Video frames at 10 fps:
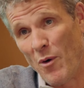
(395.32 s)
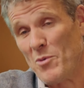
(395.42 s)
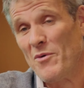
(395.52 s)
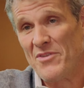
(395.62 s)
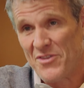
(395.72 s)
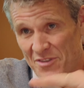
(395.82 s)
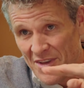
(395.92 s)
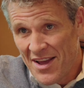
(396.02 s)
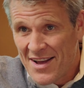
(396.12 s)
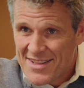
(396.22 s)
we want
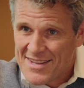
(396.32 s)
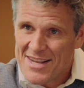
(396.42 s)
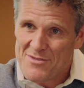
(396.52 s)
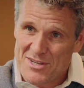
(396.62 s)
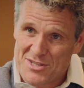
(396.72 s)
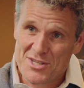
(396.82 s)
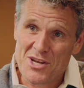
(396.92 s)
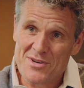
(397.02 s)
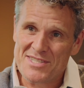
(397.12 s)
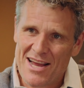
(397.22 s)
this individual to
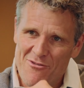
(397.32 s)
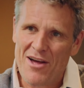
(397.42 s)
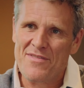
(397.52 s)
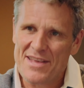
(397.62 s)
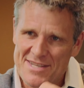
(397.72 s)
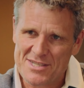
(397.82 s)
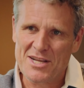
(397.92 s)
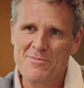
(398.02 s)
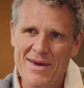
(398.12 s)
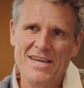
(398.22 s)
do is say, right, this is
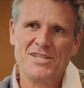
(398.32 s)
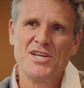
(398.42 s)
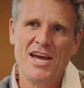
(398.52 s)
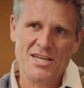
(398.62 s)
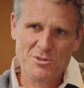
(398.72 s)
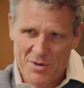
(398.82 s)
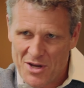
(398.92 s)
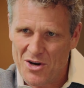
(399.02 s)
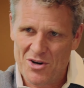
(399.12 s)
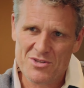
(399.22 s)
going to make a change
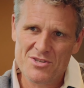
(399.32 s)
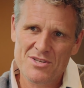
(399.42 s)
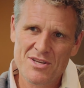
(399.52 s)
because.